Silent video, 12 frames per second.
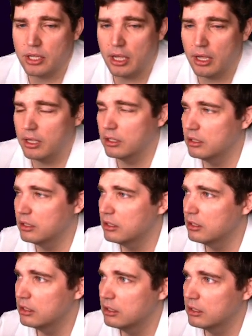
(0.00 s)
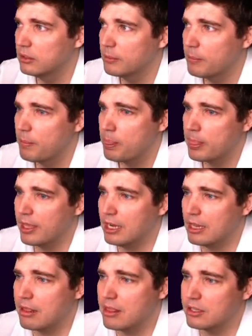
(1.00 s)
Uh,
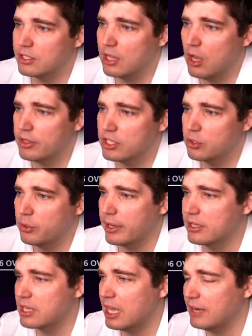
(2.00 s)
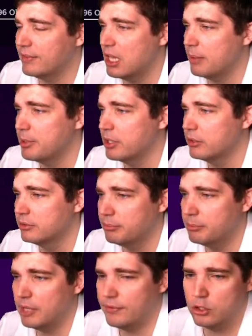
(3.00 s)
getting them this low this quick is kind of a W.
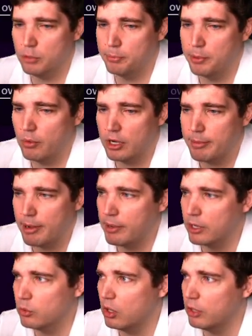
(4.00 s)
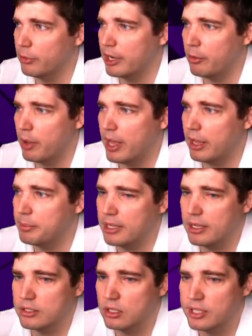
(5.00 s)
But if you pull one, you might want to roll it right away
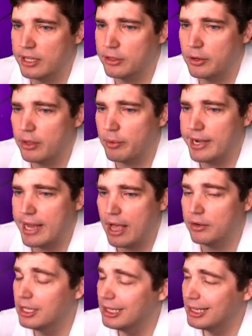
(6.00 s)
because it looks like they're on their way down.